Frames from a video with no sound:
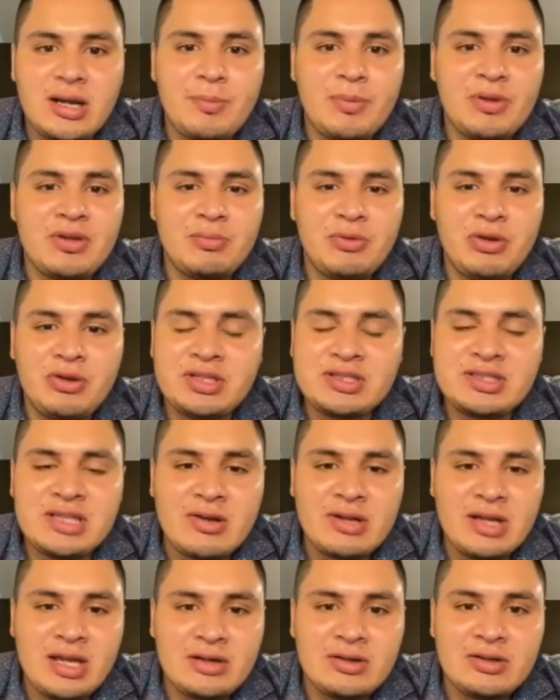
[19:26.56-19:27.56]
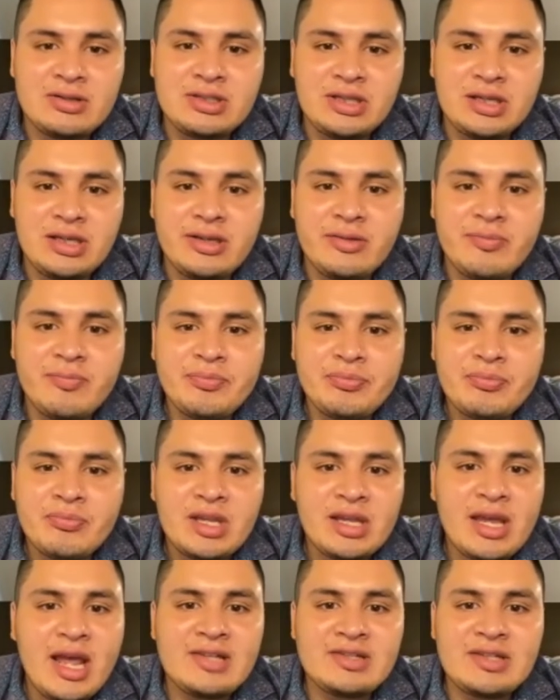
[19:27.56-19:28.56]
Puget Sound Energy,
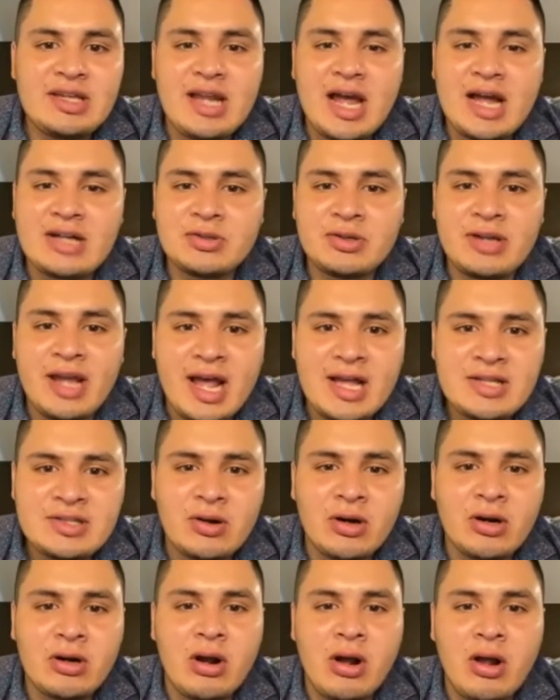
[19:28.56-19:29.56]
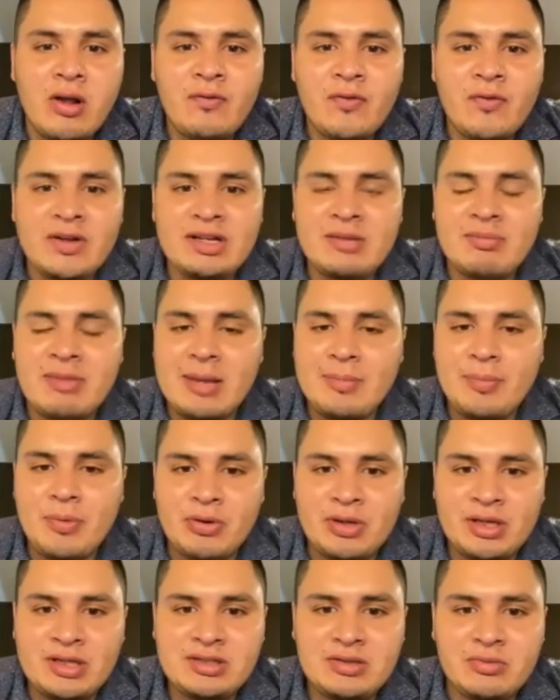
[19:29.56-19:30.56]
Cascade Natural Gas are all funding my
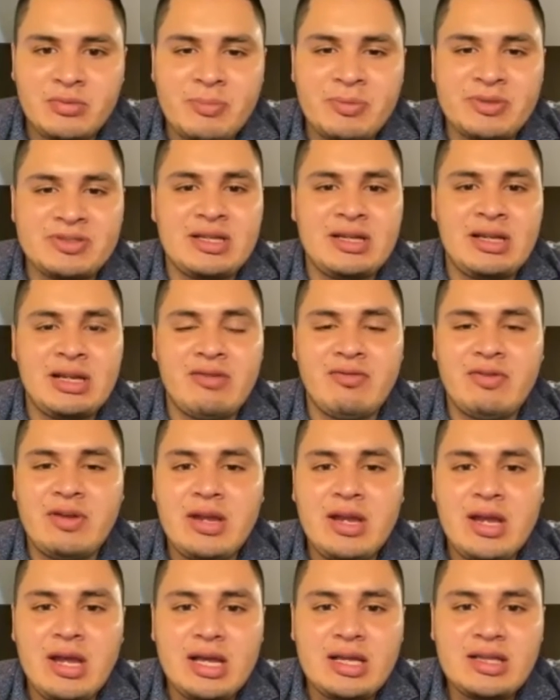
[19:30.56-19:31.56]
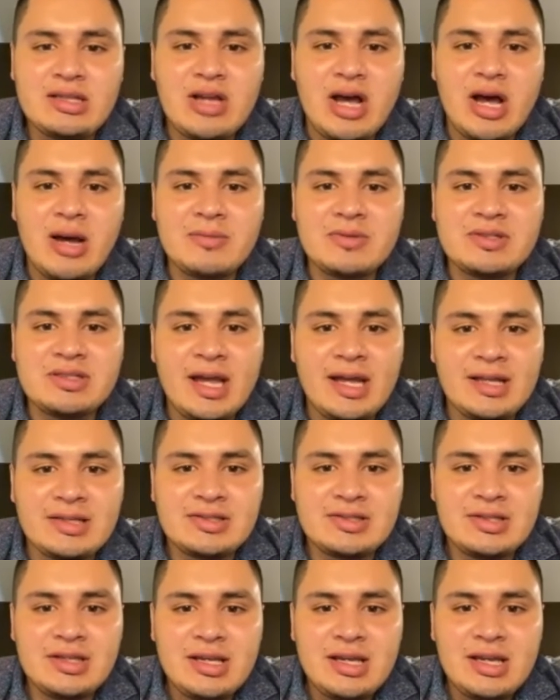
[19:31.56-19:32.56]
opponent, Representative Tom Dent.
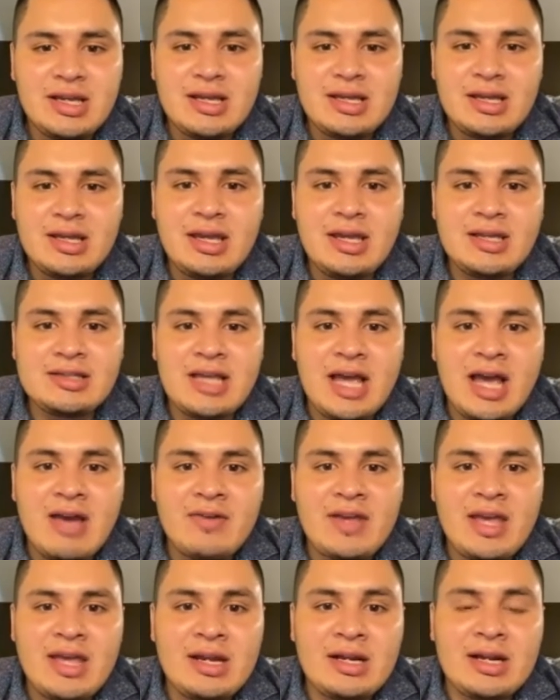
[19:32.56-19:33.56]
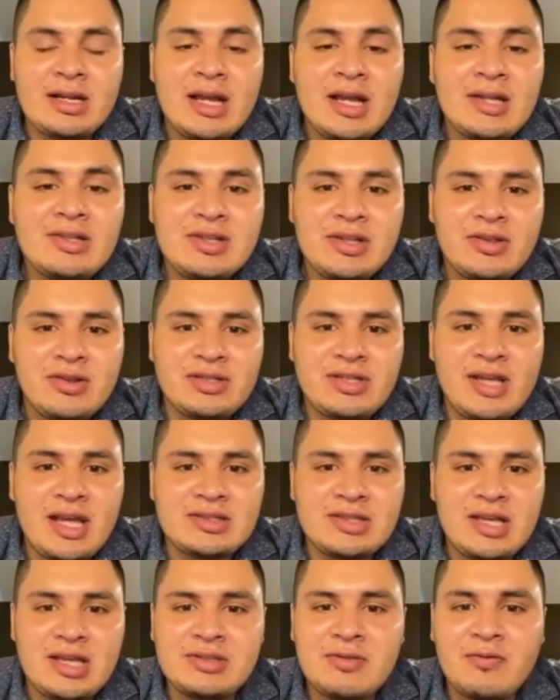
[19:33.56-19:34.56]
He is advocating against their
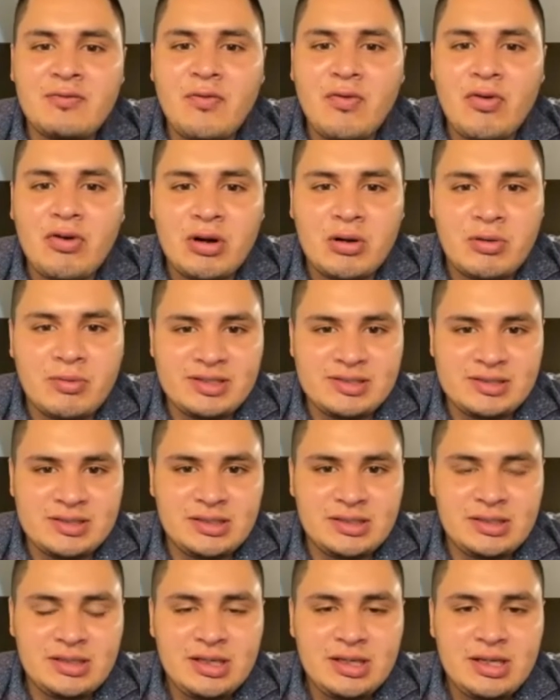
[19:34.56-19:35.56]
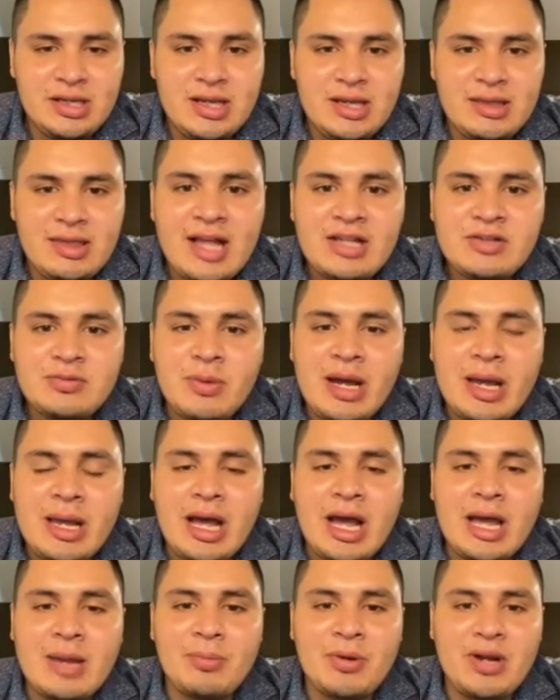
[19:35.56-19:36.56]
taxation for a reason. That's why
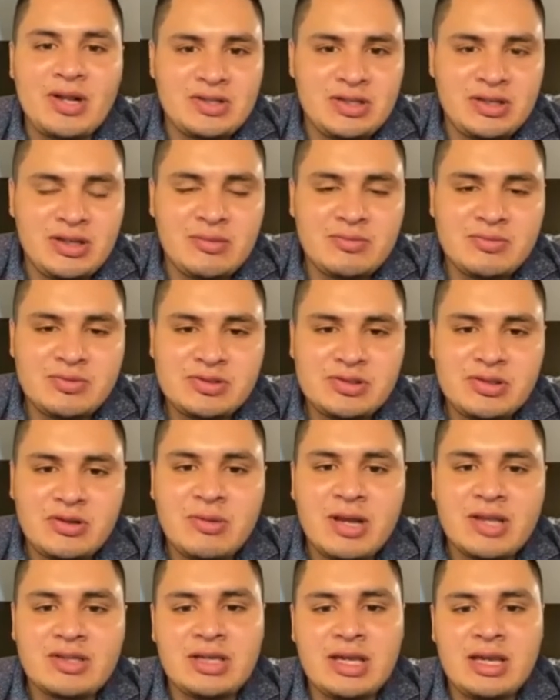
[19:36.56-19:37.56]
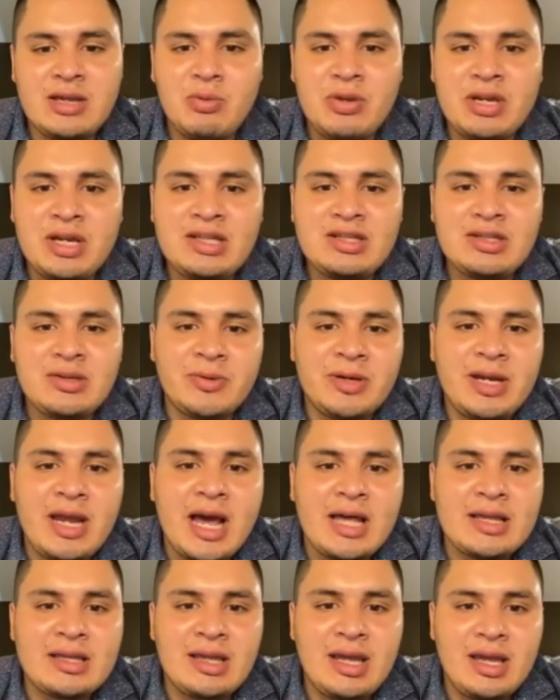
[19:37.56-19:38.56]
I'm pressing him so much. And we need to
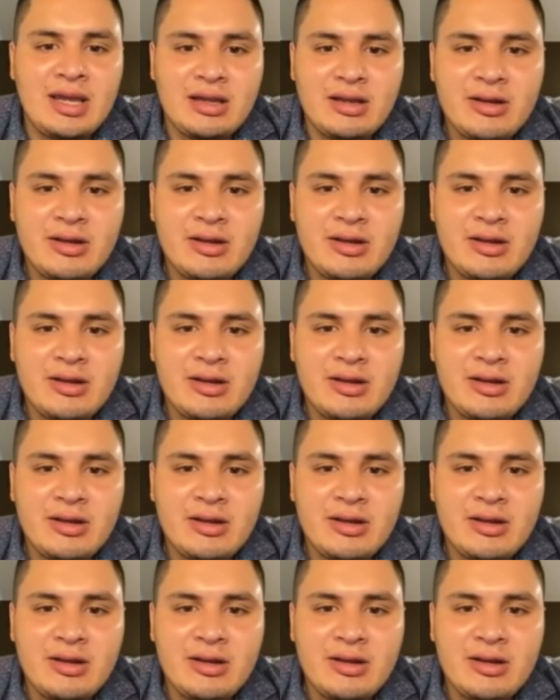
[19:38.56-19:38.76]
reallocate